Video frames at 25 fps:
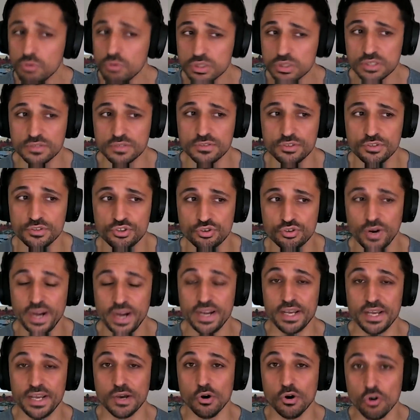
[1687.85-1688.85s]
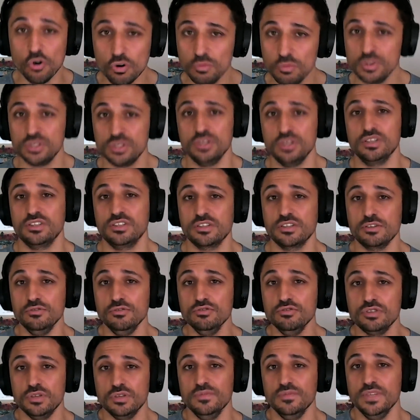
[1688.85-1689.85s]
I was trading almost
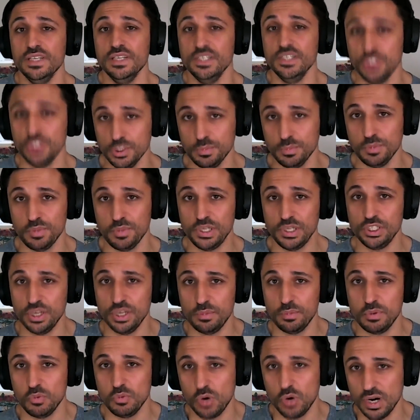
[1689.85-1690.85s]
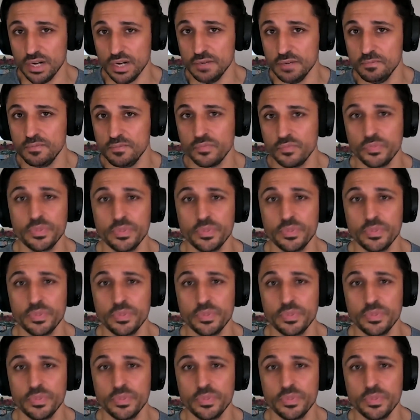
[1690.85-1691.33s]
exclusively GBP JPY